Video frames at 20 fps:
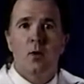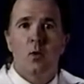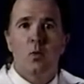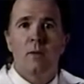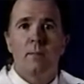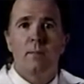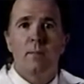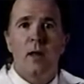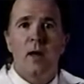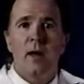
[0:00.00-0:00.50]

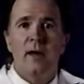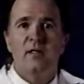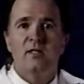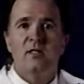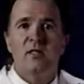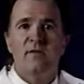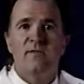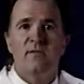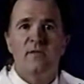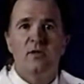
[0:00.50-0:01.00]
When blood
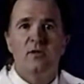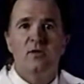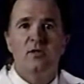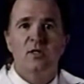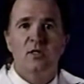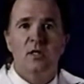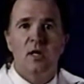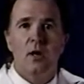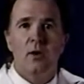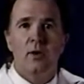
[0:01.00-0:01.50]
is infused
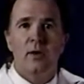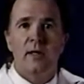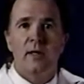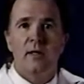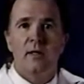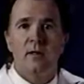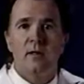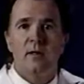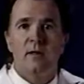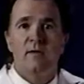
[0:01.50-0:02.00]
slowly,
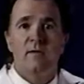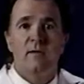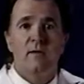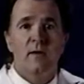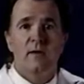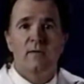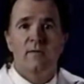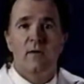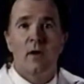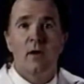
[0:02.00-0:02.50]

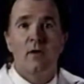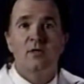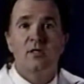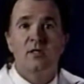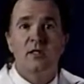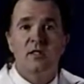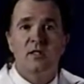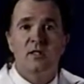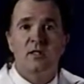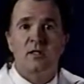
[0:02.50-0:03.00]
flow
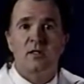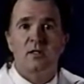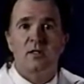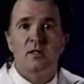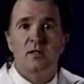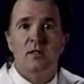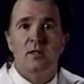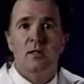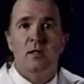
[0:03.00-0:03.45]
ceases.